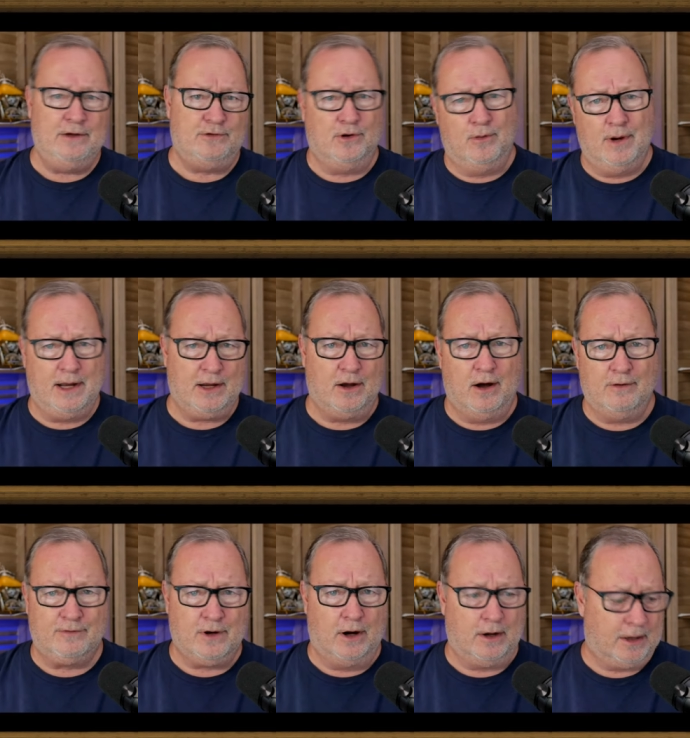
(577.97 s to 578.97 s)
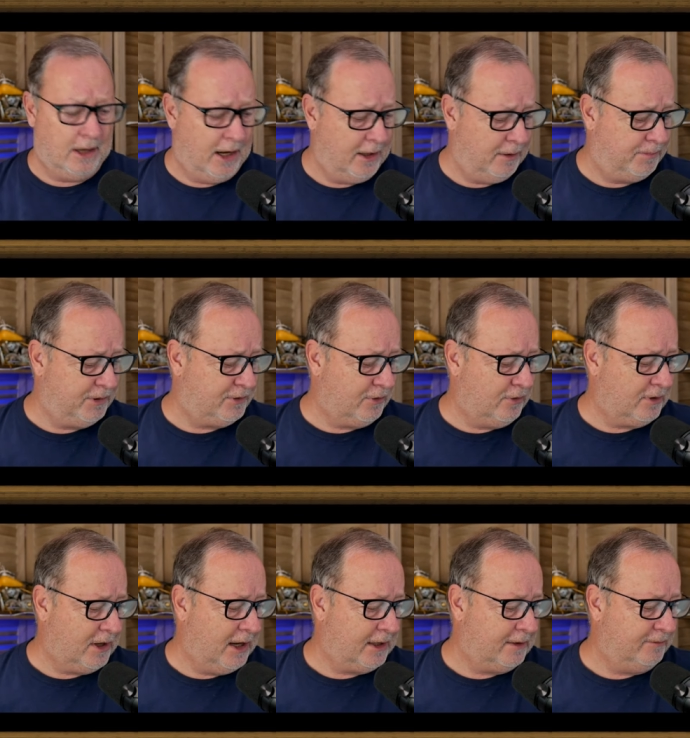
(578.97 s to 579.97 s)
HOA golf cart guy, the patrol
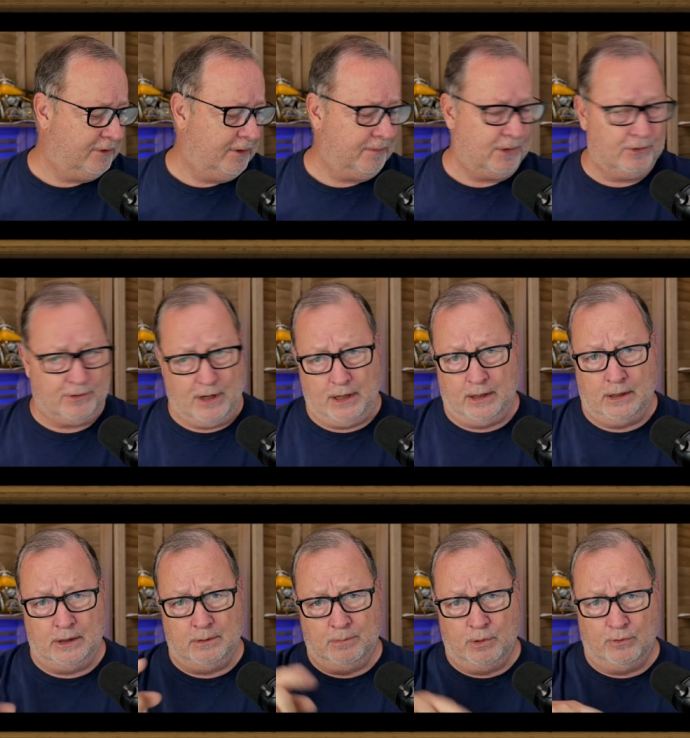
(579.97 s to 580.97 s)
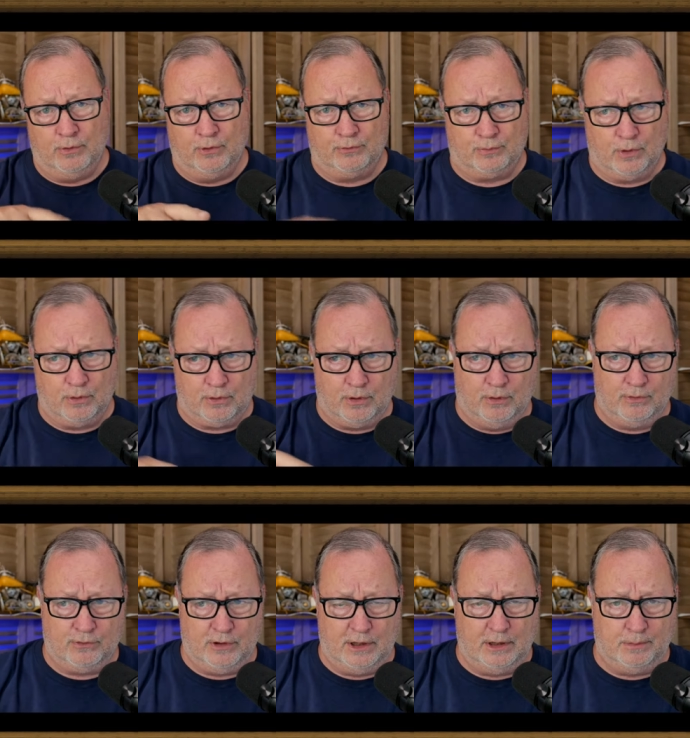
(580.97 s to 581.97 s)
guy, comes up and goes, Hey, you need to move those road
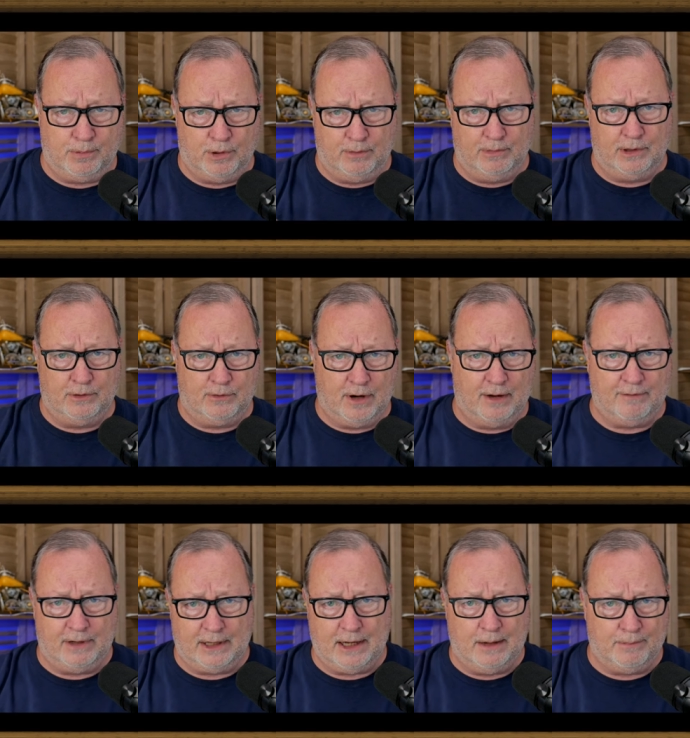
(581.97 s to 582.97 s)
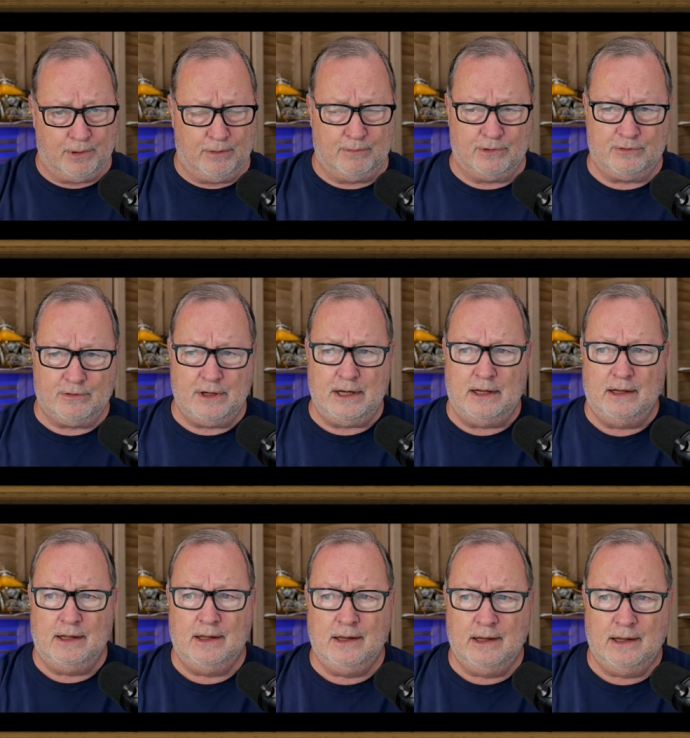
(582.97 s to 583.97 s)
cones. You need to put them in the driveway. You can't put them in the street.
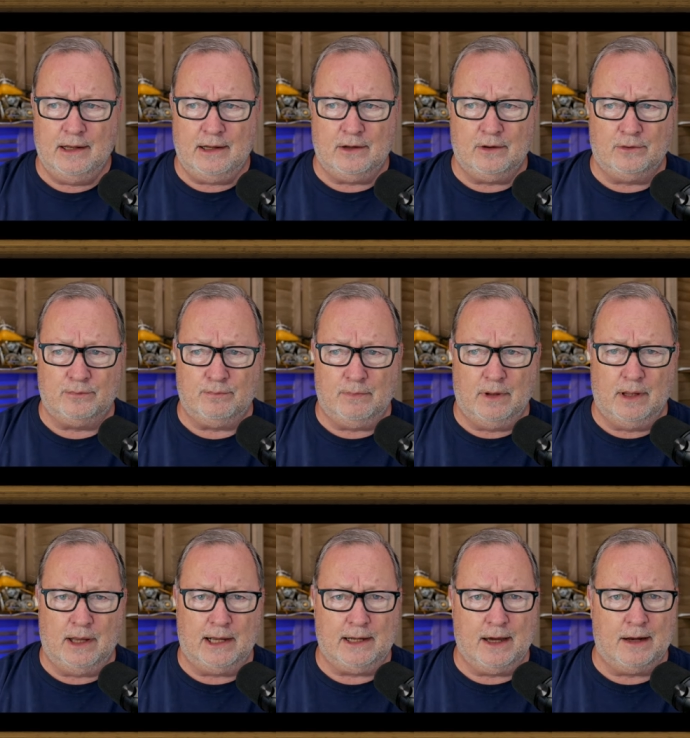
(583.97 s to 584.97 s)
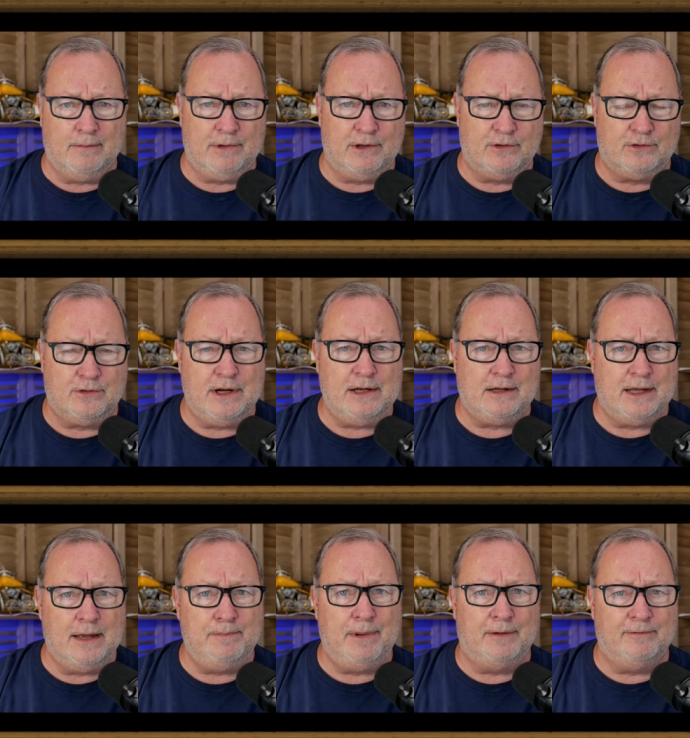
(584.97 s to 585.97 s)
He goes, Well, I got them in the street to
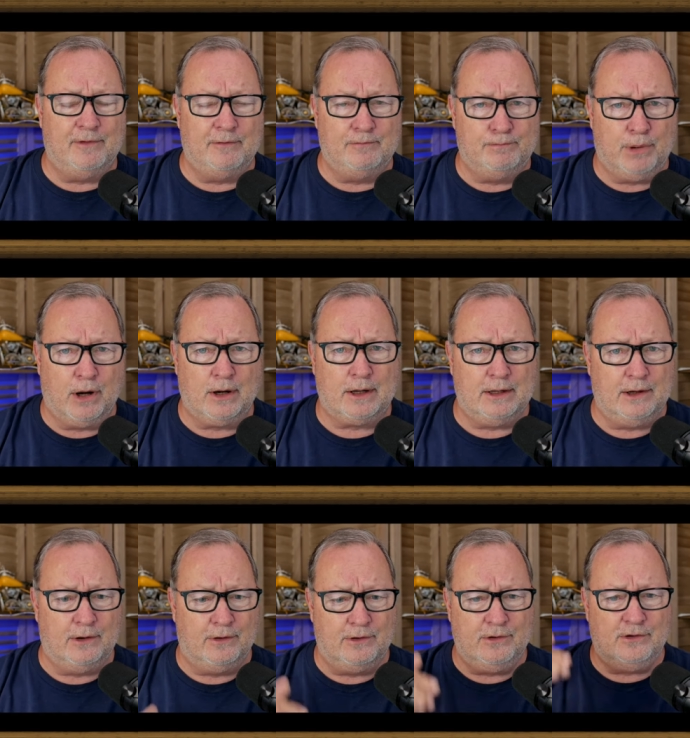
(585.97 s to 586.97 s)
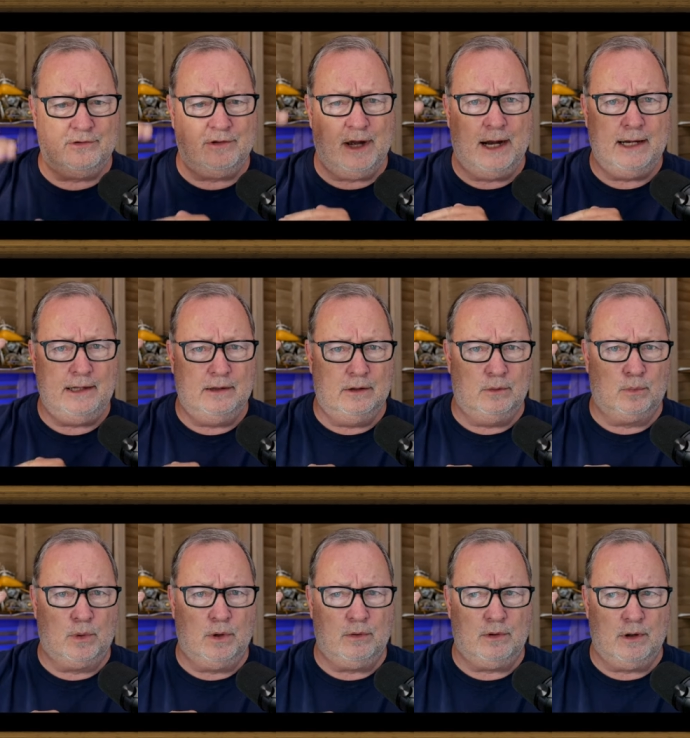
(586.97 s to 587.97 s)
keep you from parking here. They're just tiny little
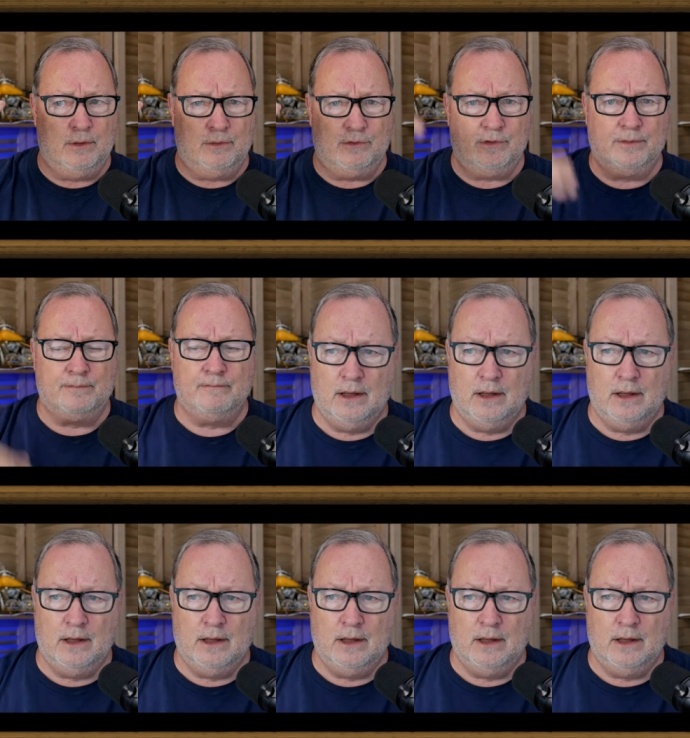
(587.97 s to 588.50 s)
road cones.